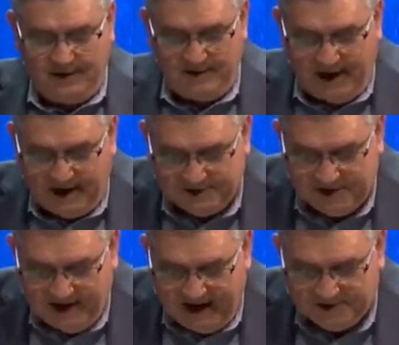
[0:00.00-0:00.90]
Next,
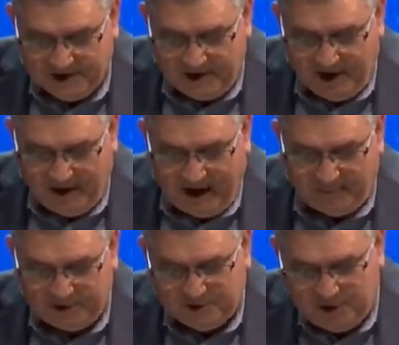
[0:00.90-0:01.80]
he asked another, "How
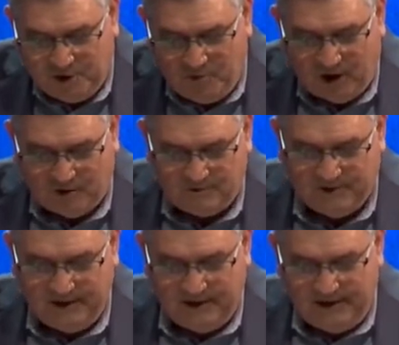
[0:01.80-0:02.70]
much do you owe?"
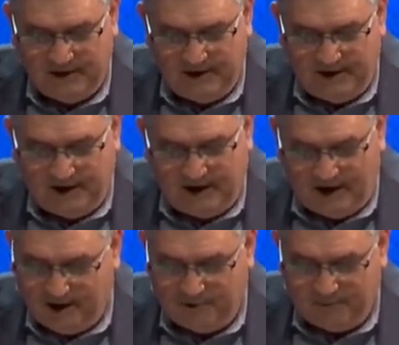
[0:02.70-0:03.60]

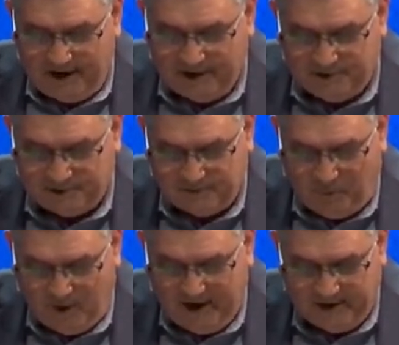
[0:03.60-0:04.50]
100 measures of
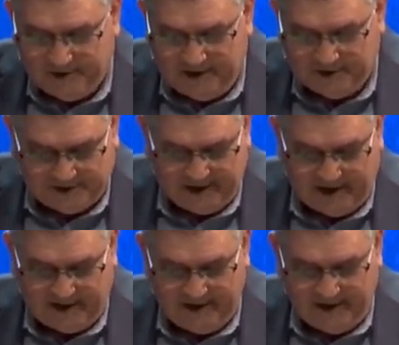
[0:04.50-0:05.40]
wheat," he said.